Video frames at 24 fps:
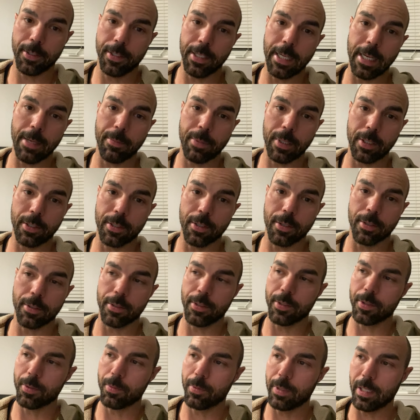snapping
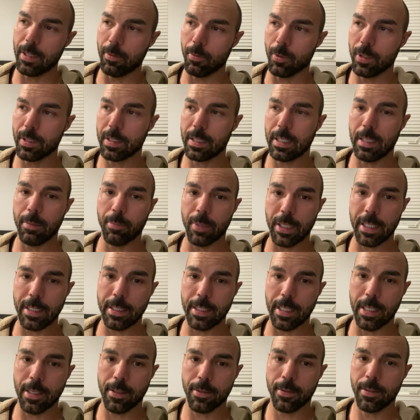turtles that once they bite
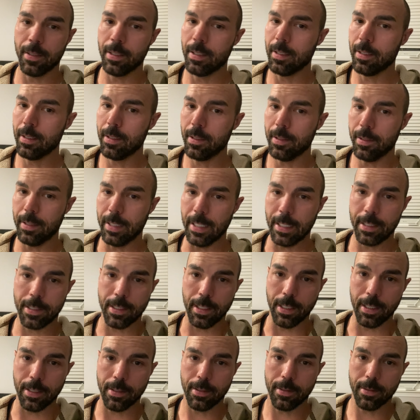down, that's
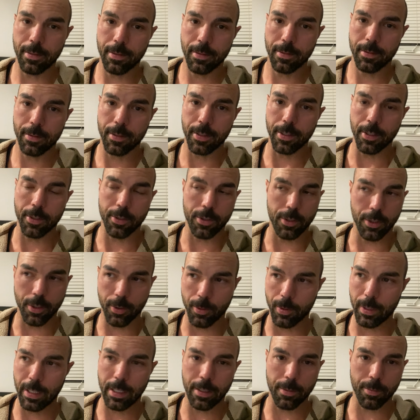it. There's no
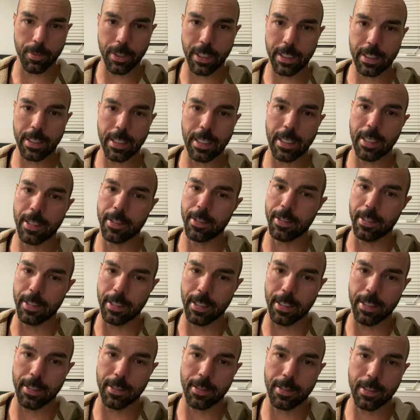way to break that. You
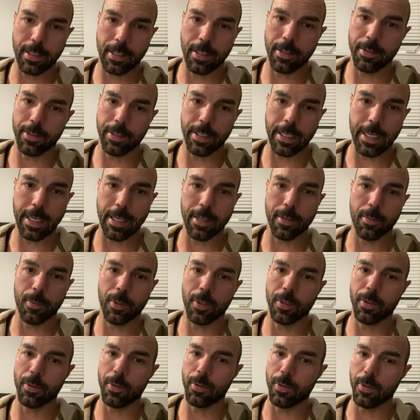got to kill the
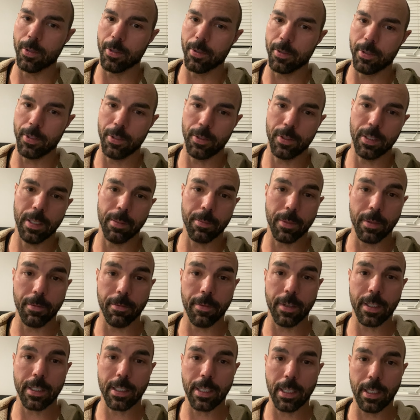animal or do something
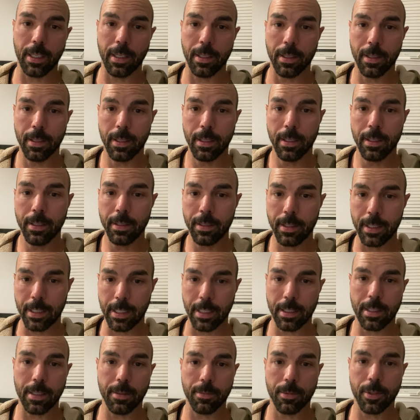funky to
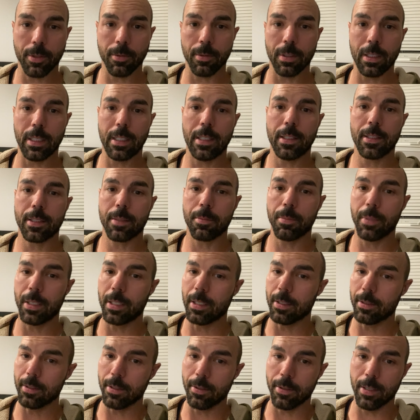get them to release
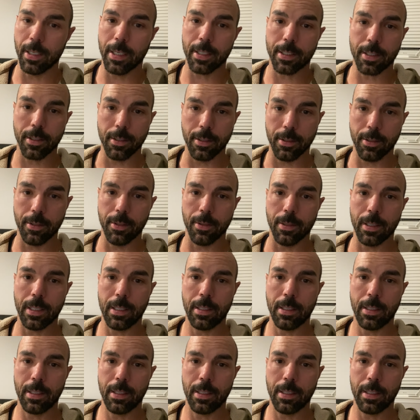because they're not going to do